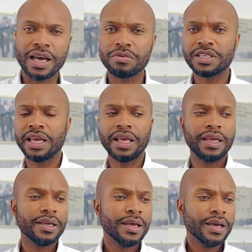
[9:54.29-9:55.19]
I was
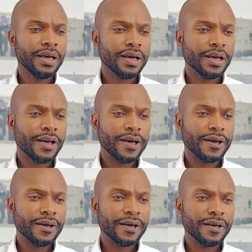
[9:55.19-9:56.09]
getting
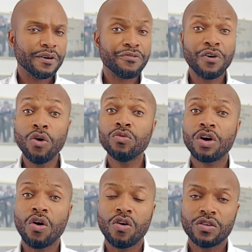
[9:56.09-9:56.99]
phone
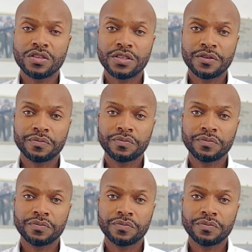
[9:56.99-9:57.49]
calls.